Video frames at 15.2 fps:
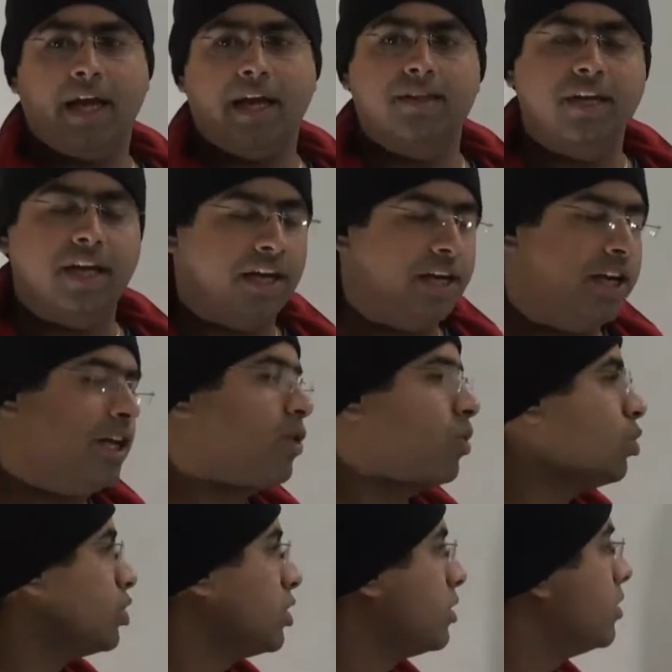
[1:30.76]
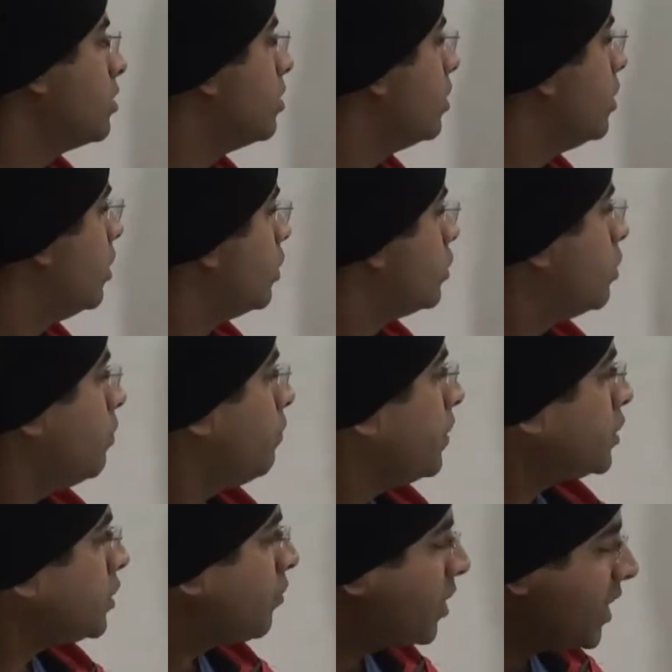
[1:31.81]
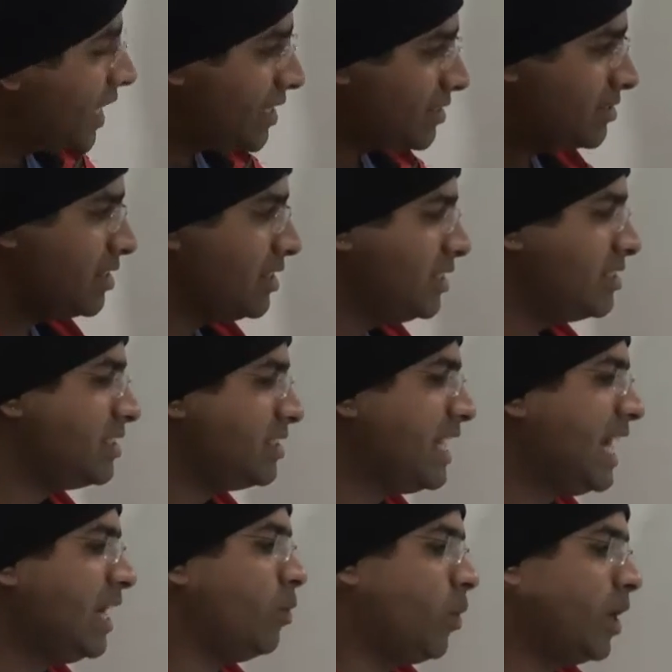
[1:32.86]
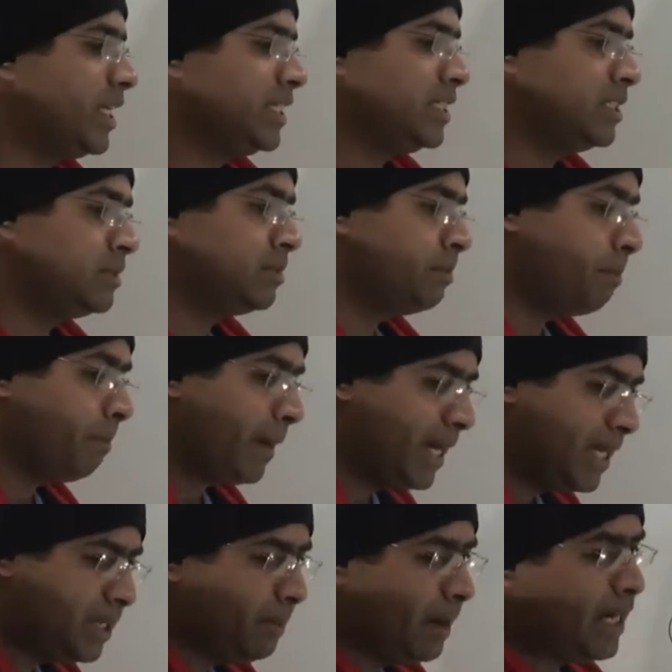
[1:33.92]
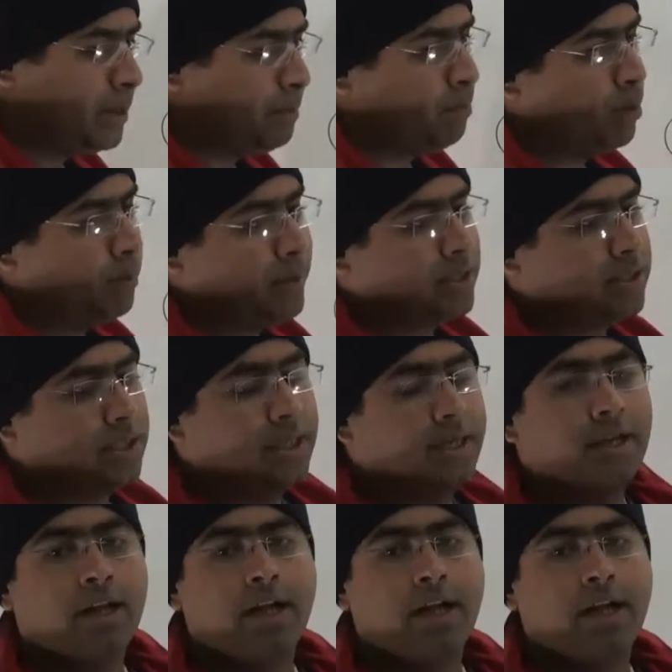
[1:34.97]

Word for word: in the Indian Ocean. So first of all, let us understand what is meant by diplomacy.